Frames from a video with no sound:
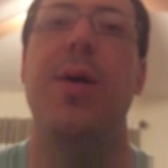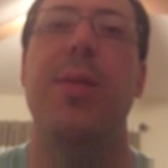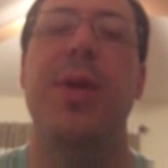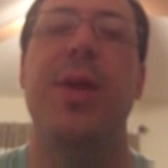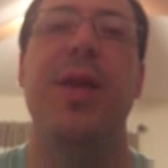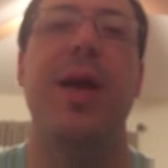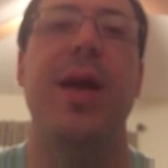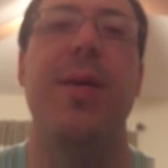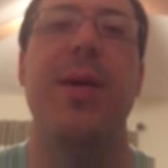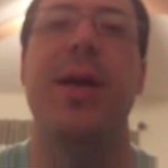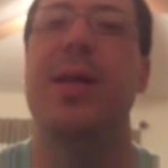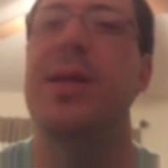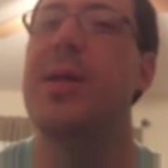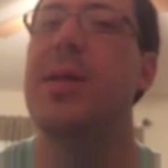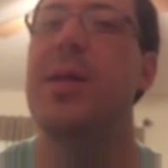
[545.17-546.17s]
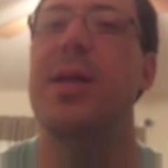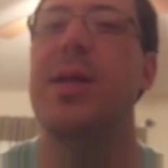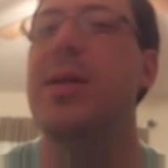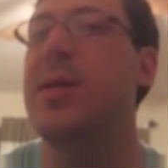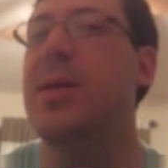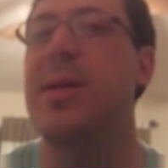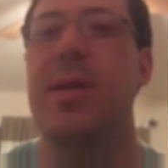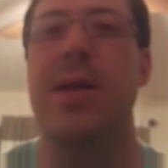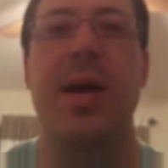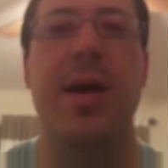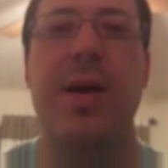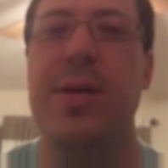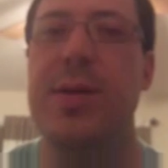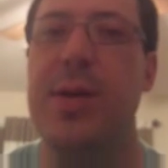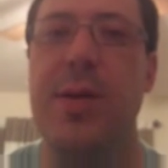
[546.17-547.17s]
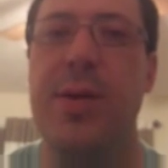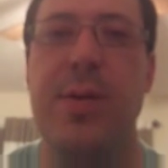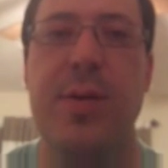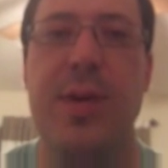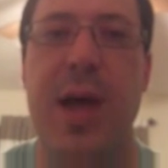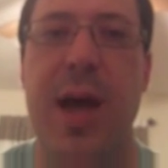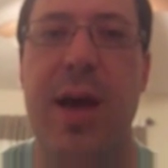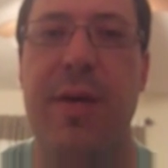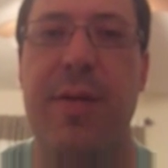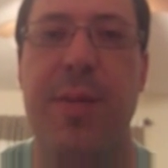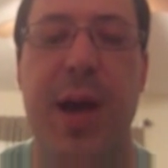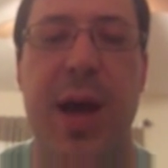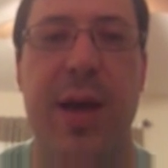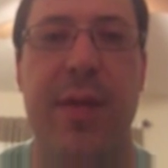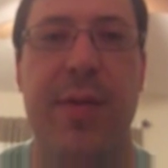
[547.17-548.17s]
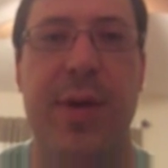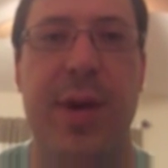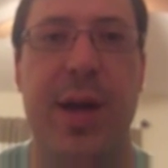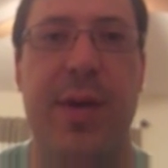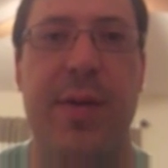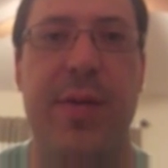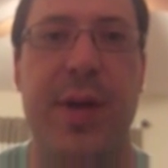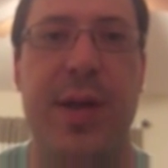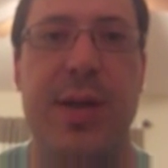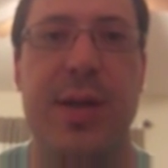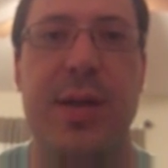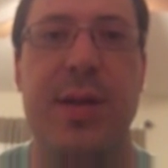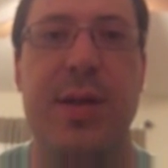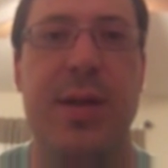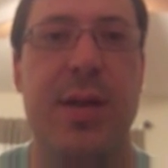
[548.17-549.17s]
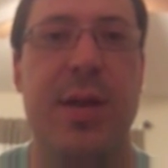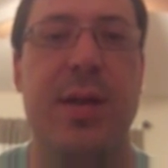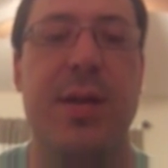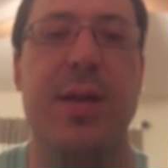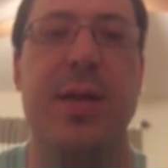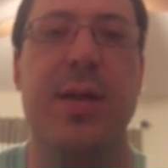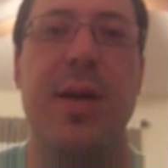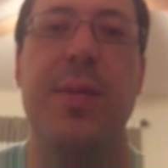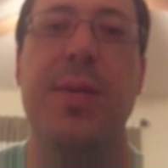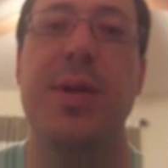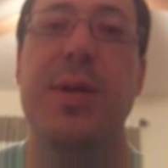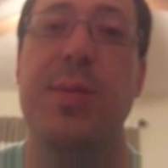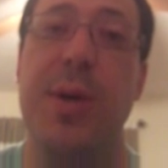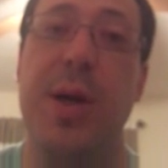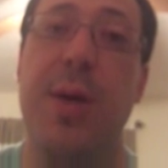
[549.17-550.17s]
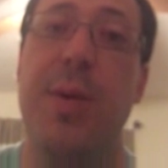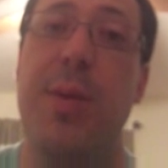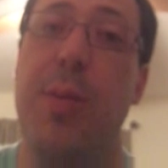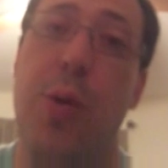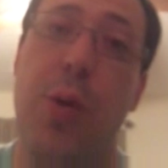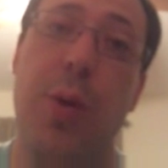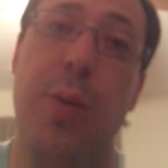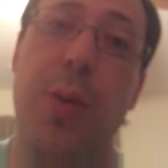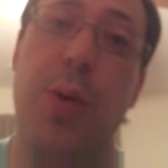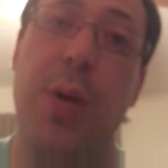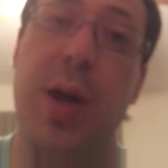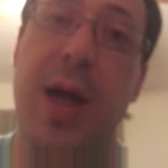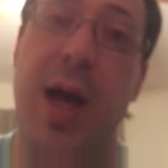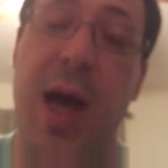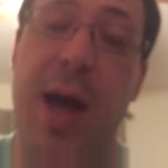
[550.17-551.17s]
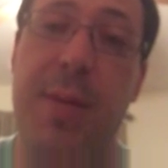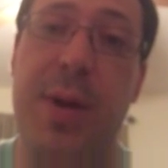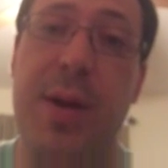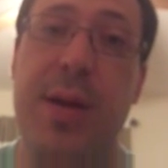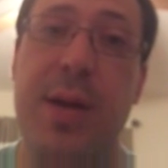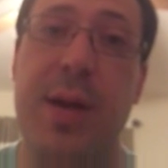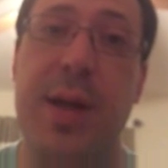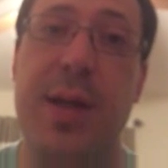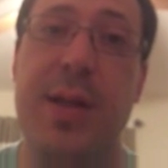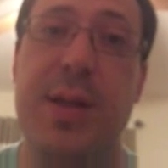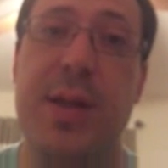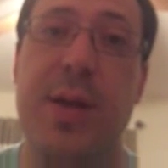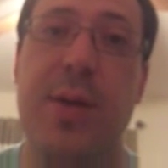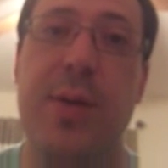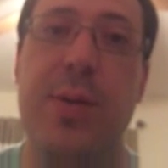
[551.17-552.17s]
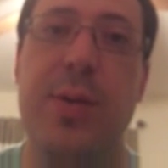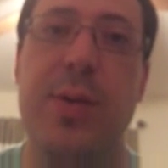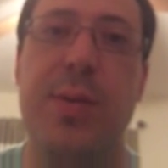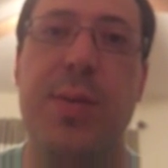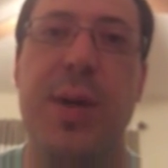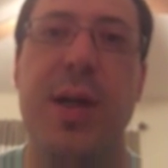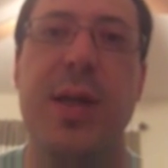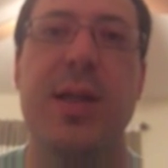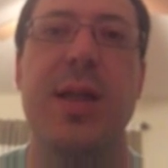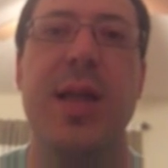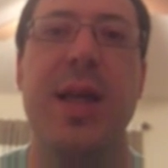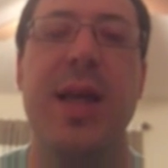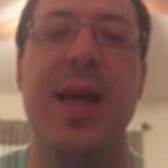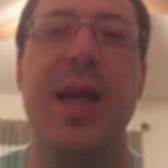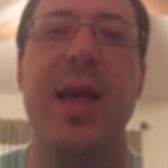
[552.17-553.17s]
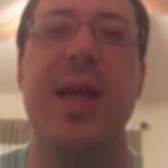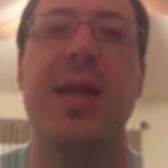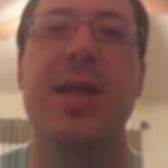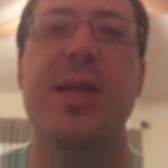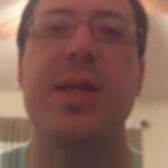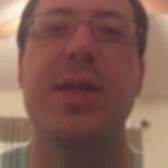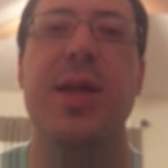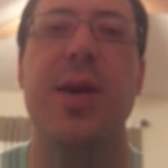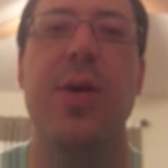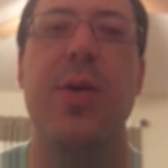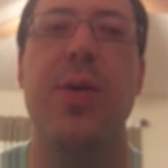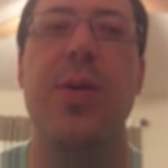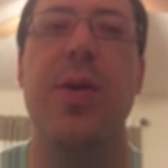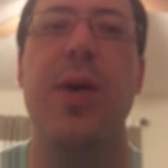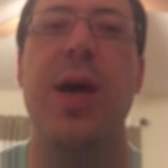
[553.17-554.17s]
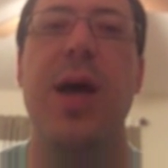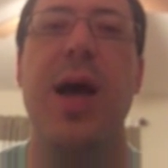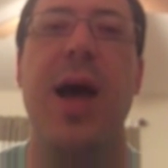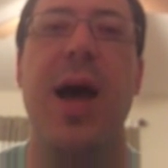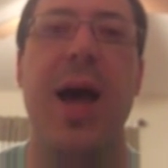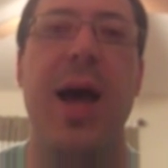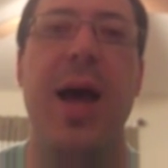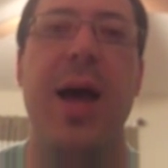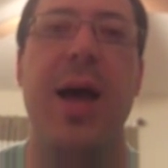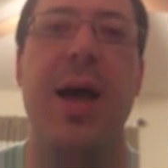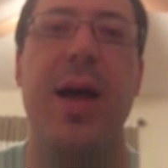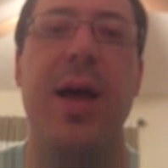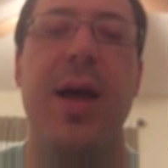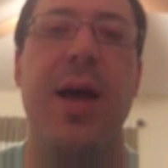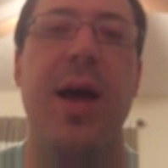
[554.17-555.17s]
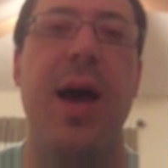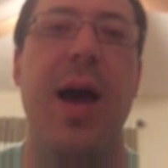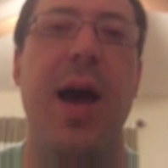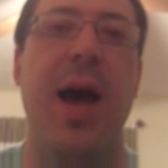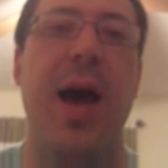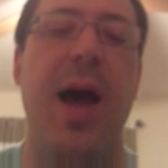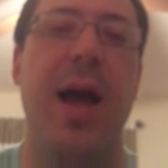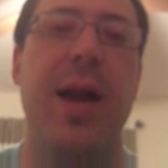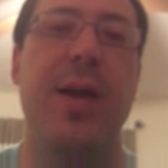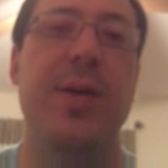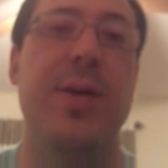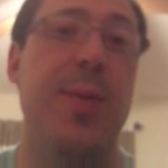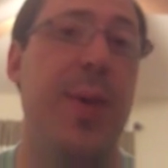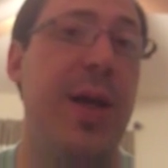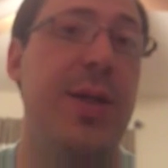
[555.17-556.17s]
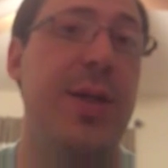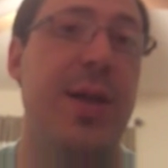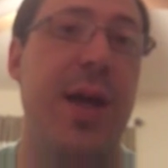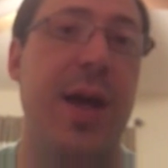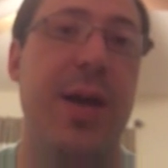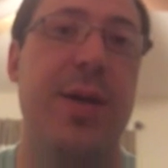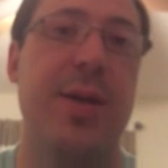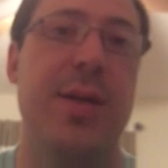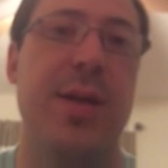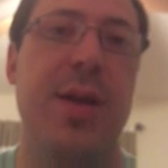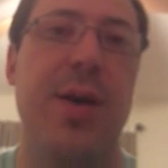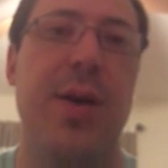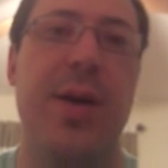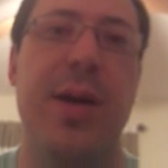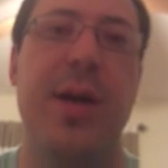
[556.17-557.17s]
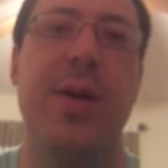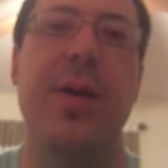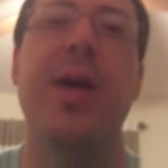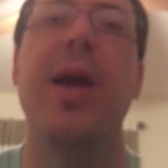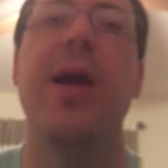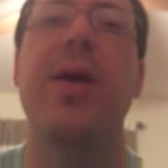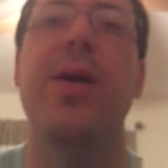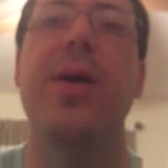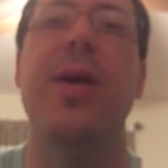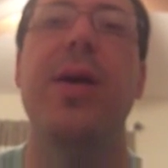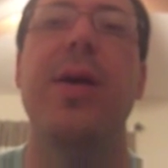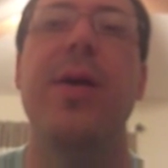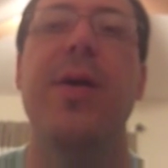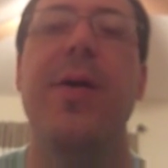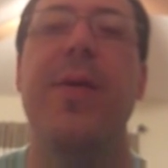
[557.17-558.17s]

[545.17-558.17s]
But the thing about this is, not all schools have behavior interventionists. This is something that's becoming more and more common in schools because the need is so high. I know some educators in Lauderdale County.